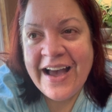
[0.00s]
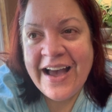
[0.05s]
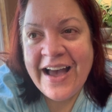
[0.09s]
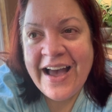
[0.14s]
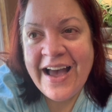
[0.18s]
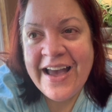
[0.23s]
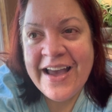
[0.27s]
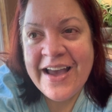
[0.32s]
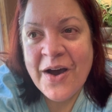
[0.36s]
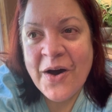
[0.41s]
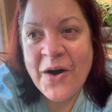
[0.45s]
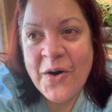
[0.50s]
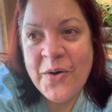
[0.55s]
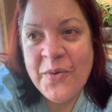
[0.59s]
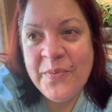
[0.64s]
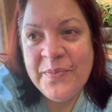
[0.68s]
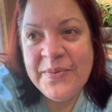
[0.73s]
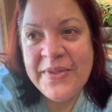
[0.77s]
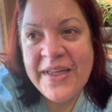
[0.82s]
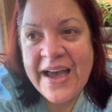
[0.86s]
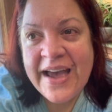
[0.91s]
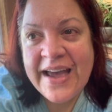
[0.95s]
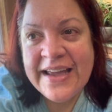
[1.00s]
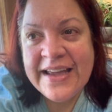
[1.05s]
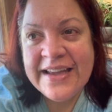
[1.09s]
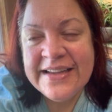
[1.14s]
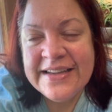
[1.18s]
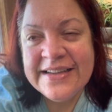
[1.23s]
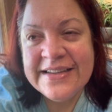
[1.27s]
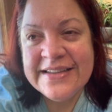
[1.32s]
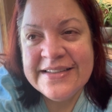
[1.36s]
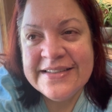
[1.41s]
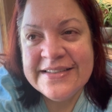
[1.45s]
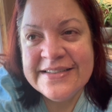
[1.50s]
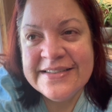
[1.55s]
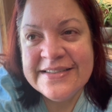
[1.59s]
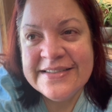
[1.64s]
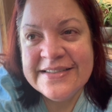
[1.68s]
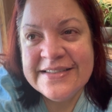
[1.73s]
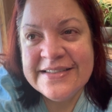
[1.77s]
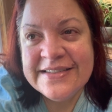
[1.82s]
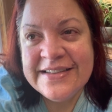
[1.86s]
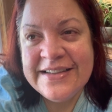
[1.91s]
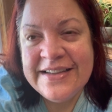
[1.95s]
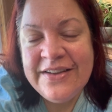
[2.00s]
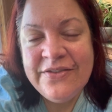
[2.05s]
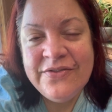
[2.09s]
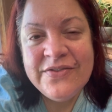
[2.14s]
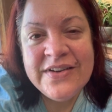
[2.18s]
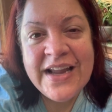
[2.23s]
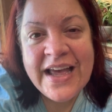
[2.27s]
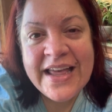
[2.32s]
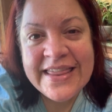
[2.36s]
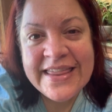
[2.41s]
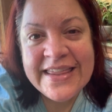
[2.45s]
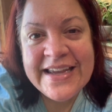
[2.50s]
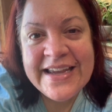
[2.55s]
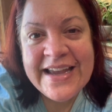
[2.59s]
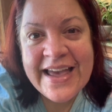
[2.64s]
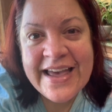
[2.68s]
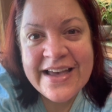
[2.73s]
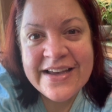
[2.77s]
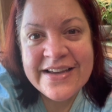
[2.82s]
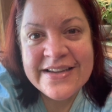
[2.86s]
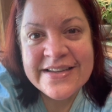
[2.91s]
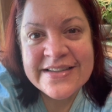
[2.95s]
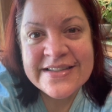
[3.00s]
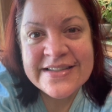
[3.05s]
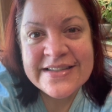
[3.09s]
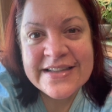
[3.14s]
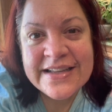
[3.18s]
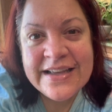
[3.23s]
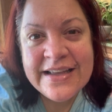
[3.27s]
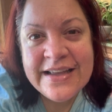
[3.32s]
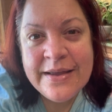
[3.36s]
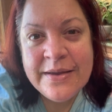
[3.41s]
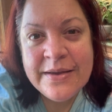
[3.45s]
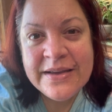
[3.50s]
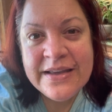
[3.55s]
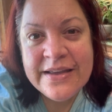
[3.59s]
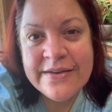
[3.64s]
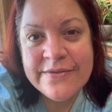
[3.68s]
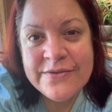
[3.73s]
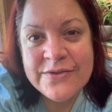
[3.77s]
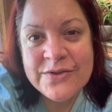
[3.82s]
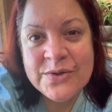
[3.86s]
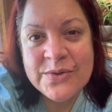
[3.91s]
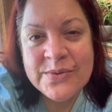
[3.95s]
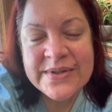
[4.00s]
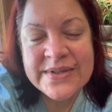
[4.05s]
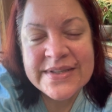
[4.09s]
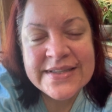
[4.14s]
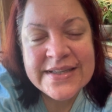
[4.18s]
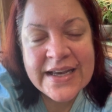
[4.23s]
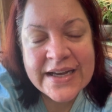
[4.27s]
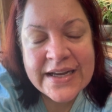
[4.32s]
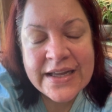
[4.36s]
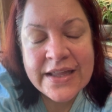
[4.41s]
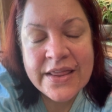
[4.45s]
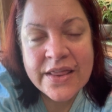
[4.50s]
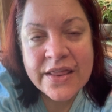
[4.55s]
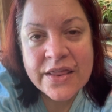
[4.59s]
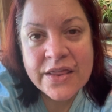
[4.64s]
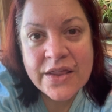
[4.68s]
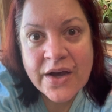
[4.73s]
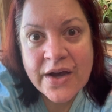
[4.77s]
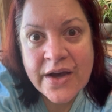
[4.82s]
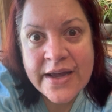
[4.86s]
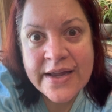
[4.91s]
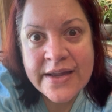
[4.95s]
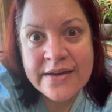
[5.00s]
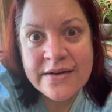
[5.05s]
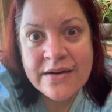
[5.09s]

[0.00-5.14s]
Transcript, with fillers: I hope that if nothing else, it gives you a second thought